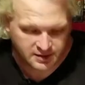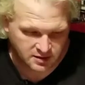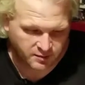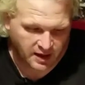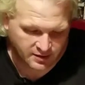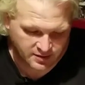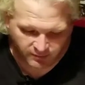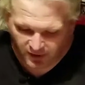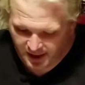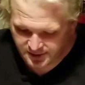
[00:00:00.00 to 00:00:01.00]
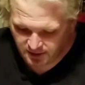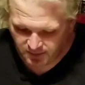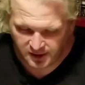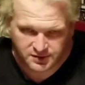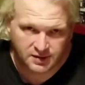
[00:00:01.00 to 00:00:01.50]
to spread out some plastic
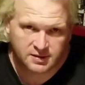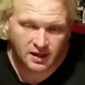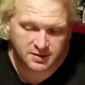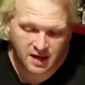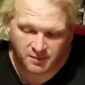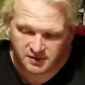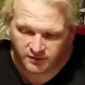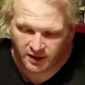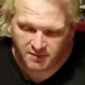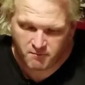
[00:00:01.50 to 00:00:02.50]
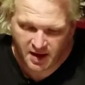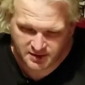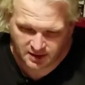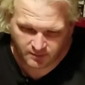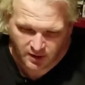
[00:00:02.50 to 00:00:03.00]
because this next step is very
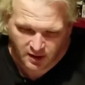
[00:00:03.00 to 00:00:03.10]
messy.